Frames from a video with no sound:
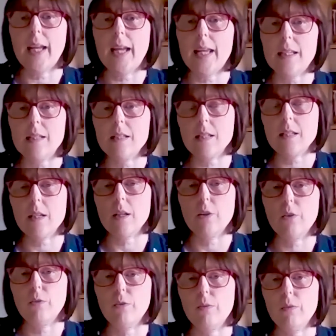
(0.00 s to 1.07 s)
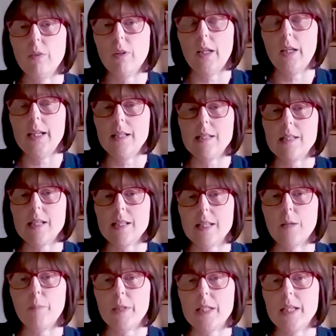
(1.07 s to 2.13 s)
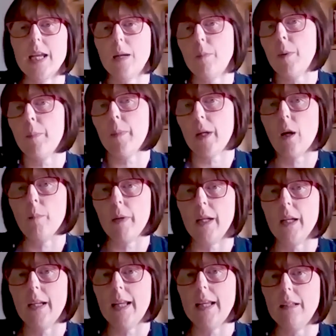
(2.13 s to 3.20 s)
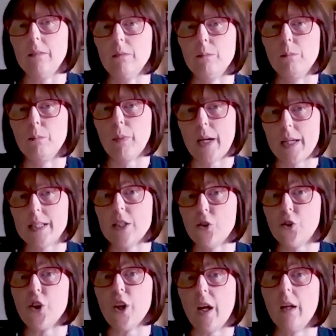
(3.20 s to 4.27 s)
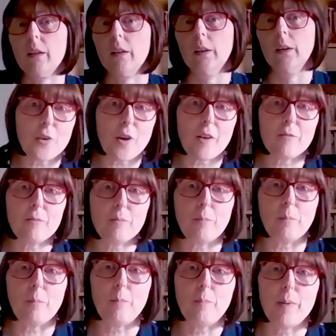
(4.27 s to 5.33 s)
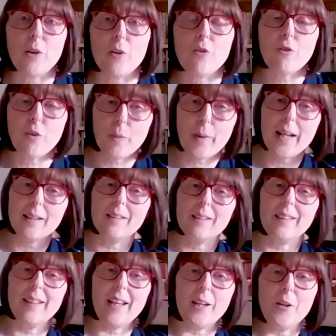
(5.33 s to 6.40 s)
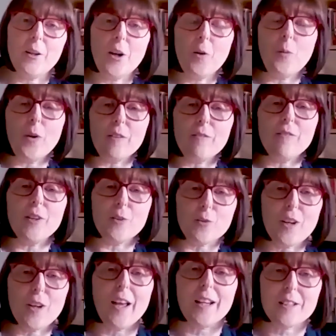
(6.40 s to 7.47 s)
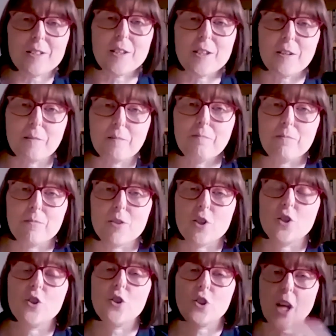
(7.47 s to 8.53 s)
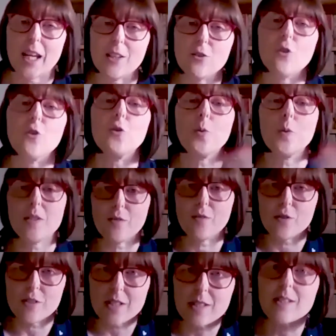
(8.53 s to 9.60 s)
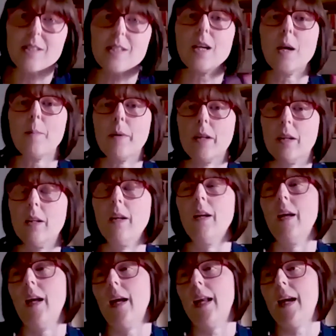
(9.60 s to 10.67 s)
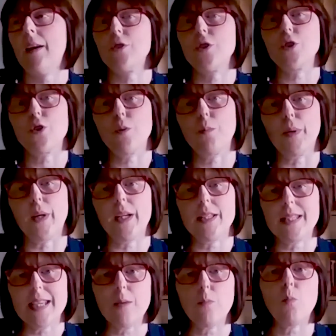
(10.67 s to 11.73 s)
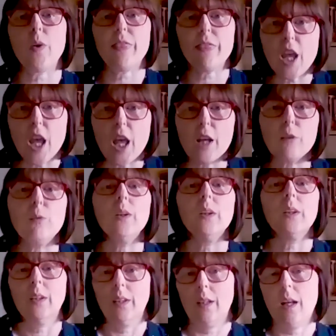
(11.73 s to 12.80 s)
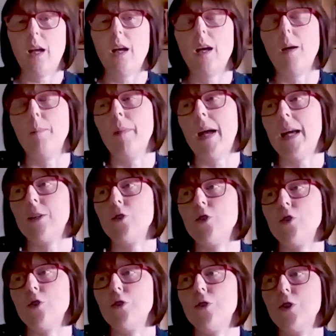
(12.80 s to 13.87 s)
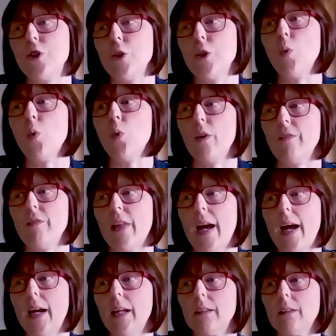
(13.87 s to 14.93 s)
into a Lean Six Sigma team and becoming a lean practitioner, because I've been through it and I know what it feels like to change onto a different system and have to sort of bring a team with you and do all of that.